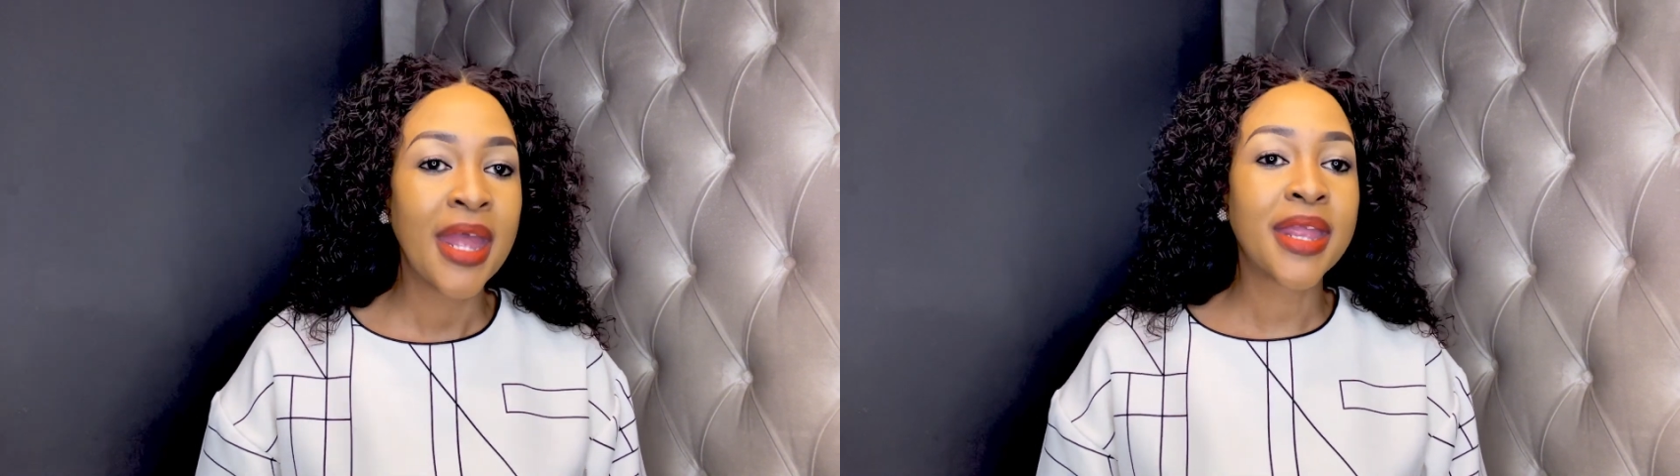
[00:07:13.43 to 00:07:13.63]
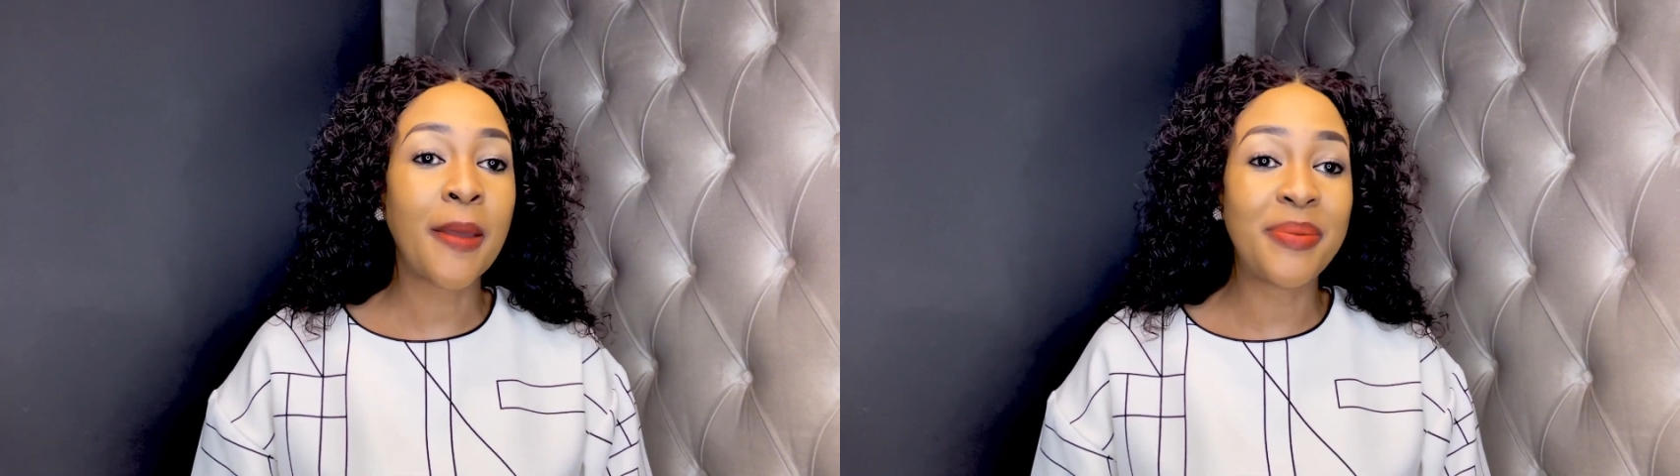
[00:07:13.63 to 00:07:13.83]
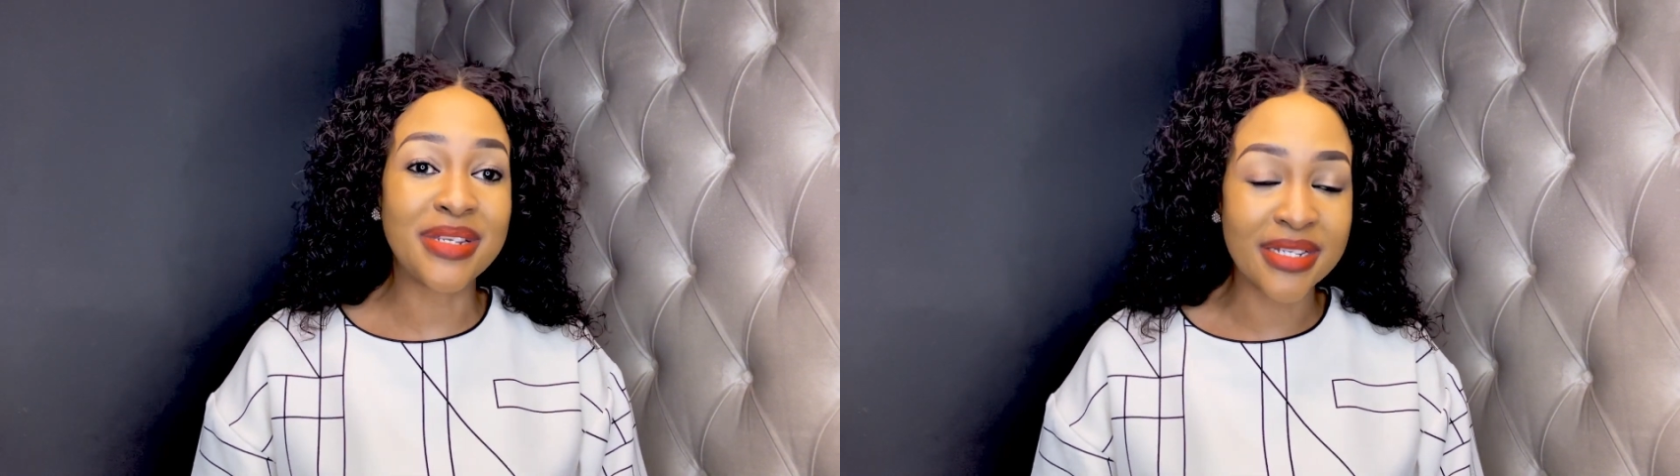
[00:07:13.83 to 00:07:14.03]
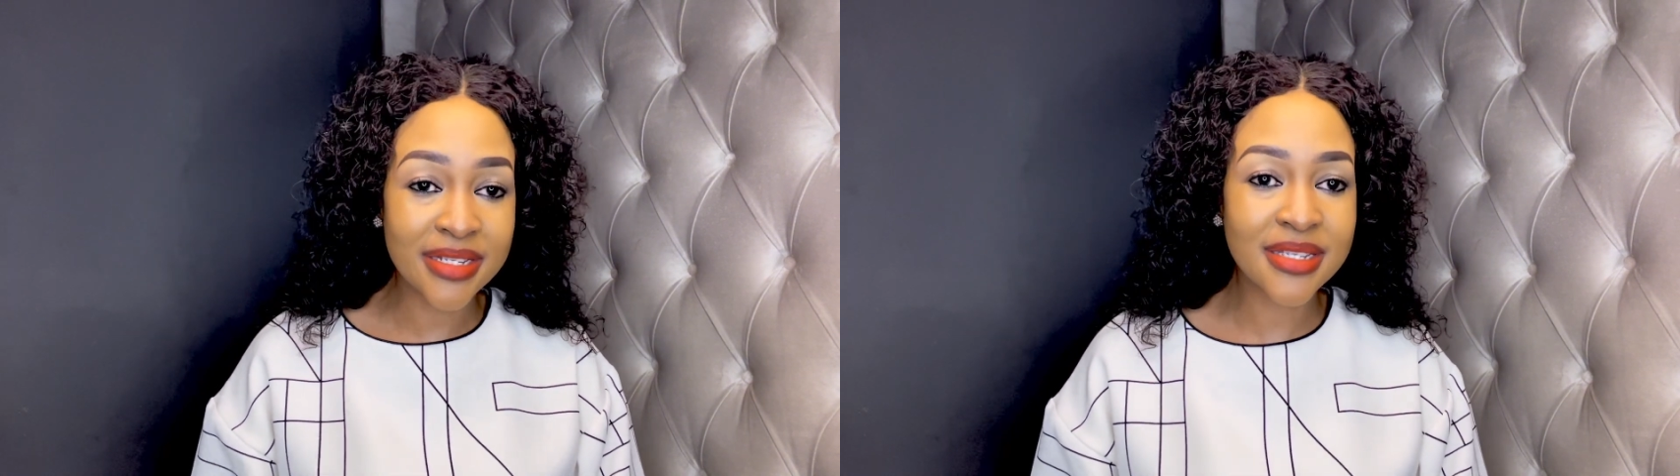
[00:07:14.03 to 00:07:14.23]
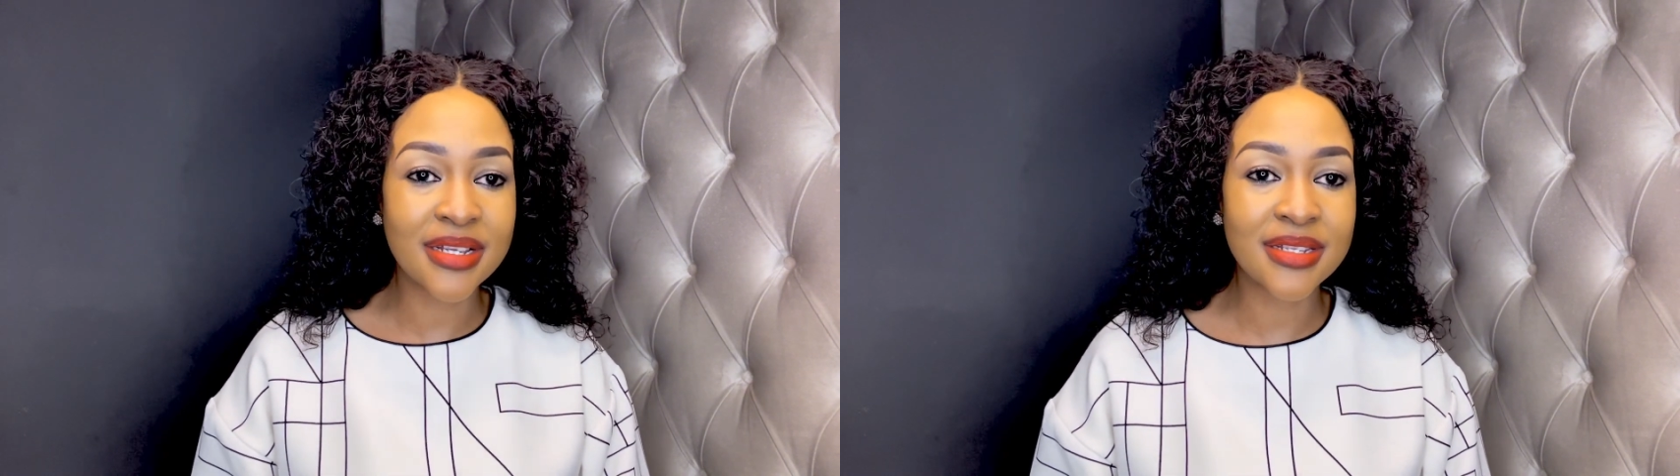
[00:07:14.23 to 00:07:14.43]
Keep a
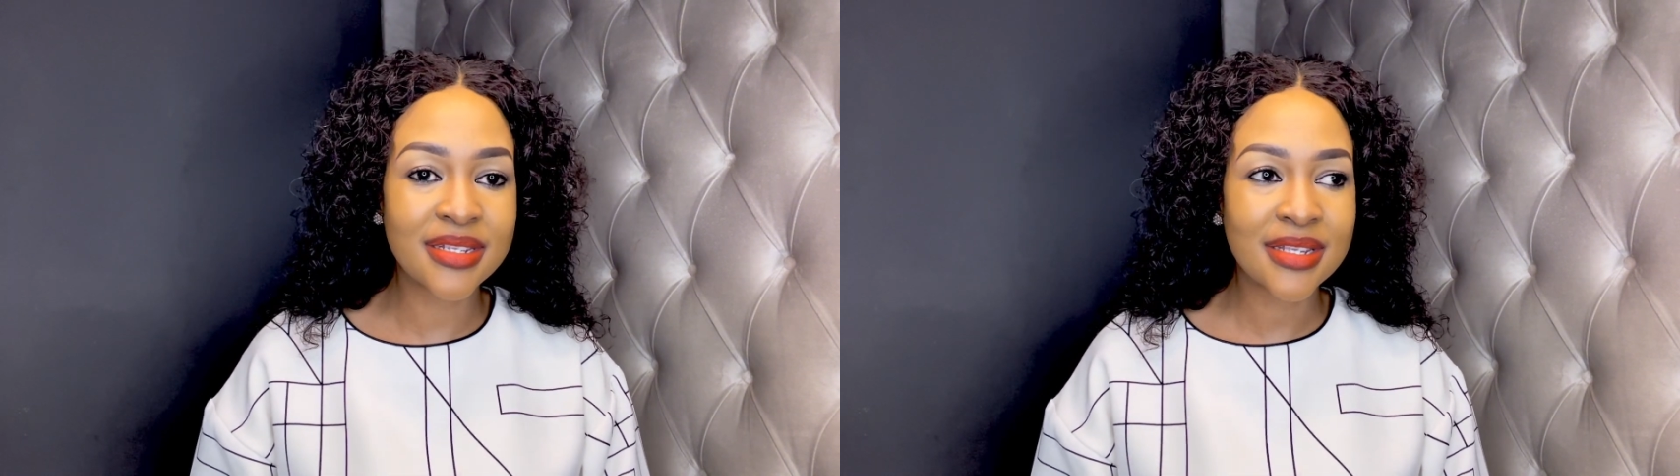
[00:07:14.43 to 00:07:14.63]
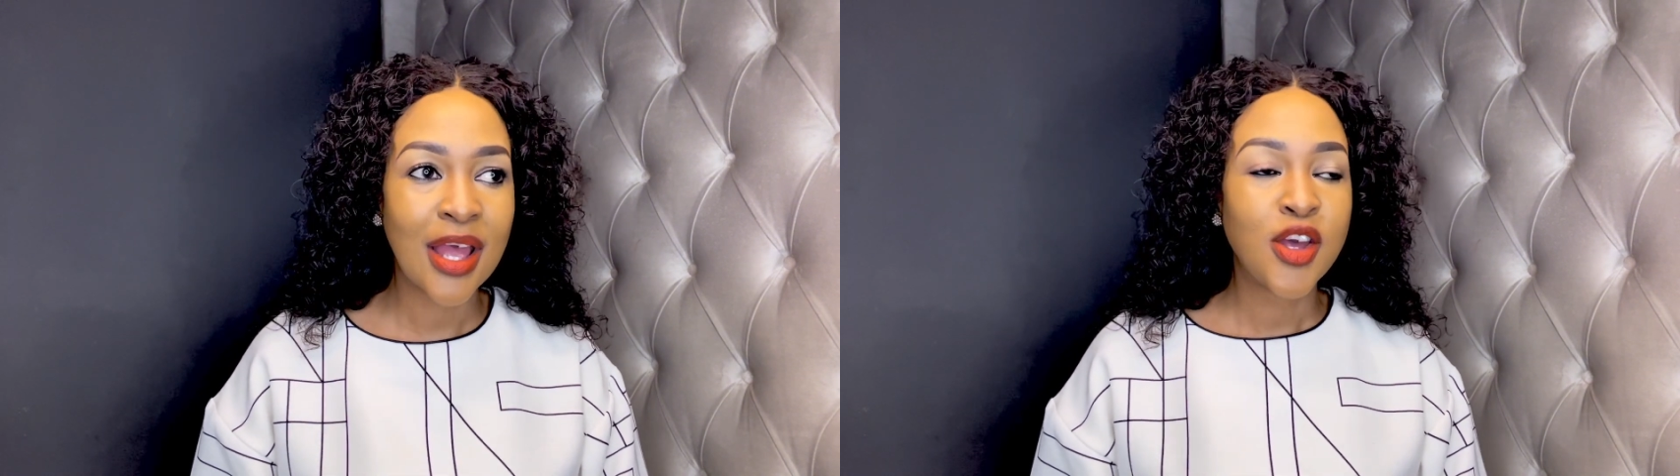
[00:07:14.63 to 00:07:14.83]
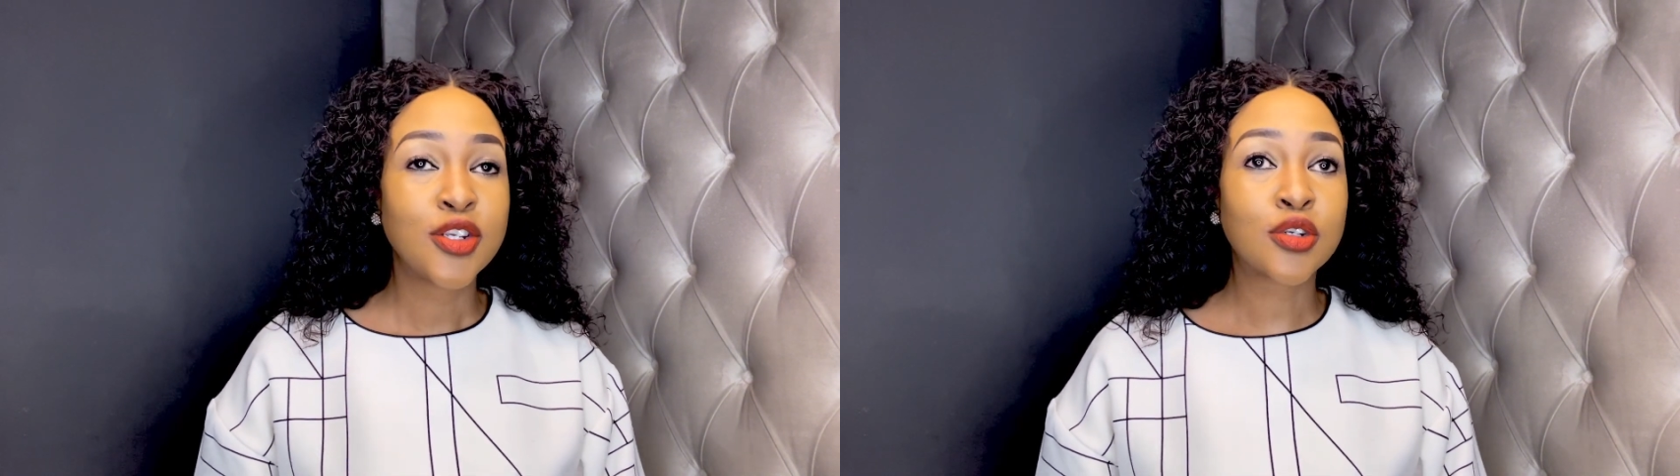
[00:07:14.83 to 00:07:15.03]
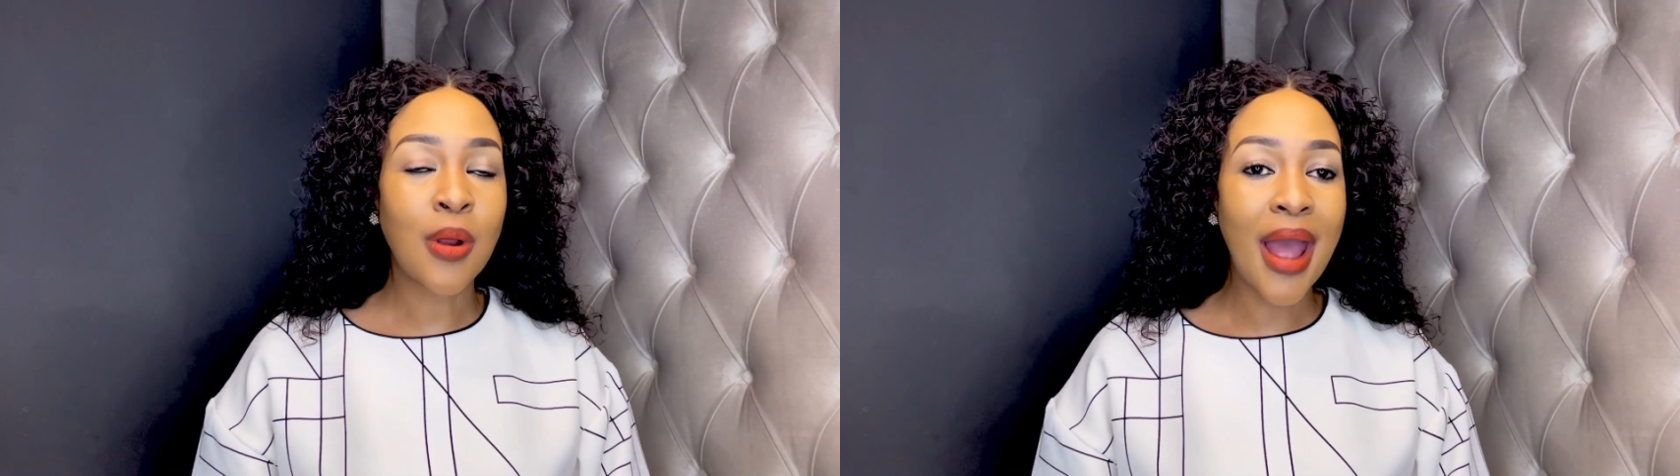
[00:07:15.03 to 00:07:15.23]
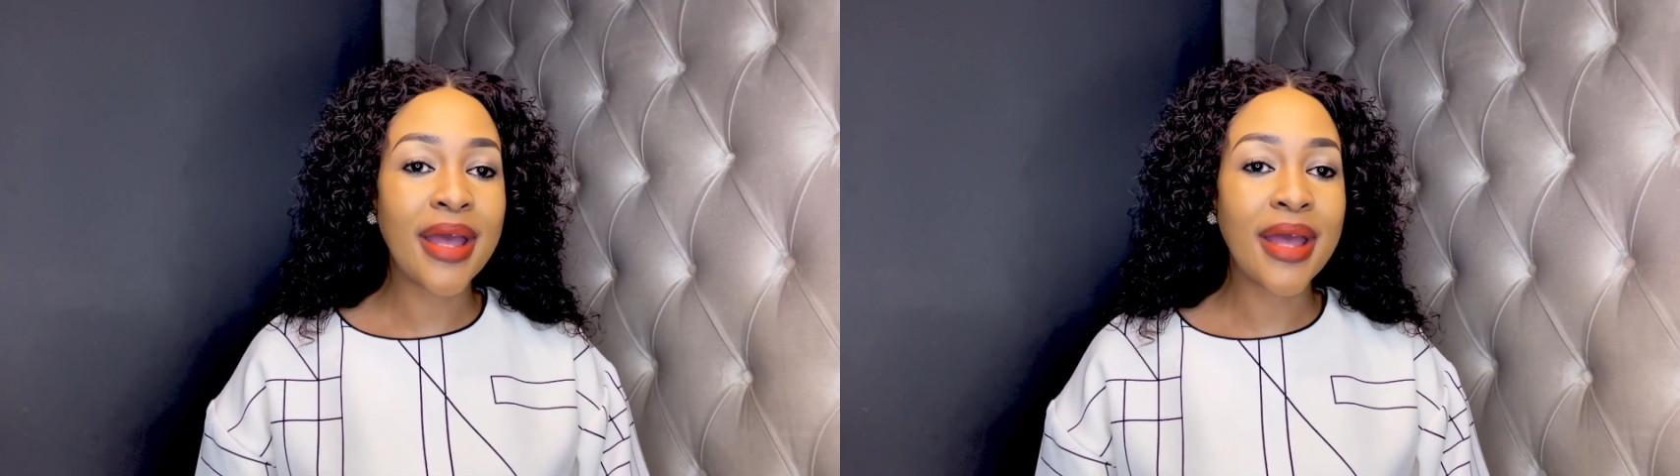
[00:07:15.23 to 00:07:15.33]
distance. Try